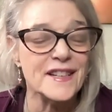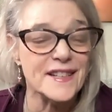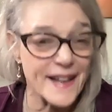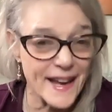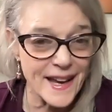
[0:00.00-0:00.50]

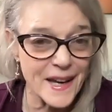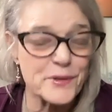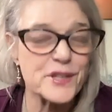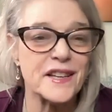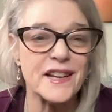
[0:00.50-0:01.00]
Today,
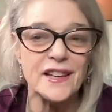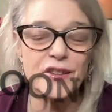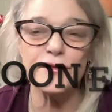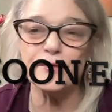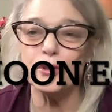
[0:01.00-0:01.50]
we're sitting in
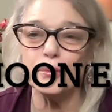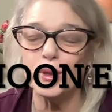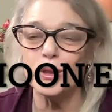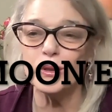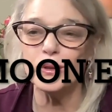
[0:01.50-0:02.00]
the full
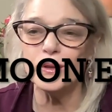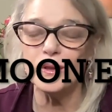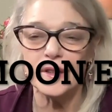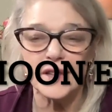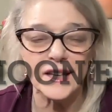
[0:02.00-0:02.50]
moon
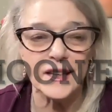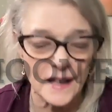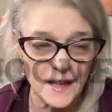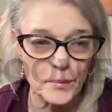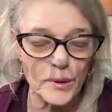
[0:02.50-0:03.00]
in
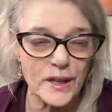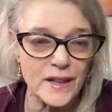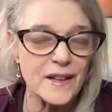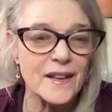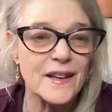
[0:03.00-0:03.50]
Libra.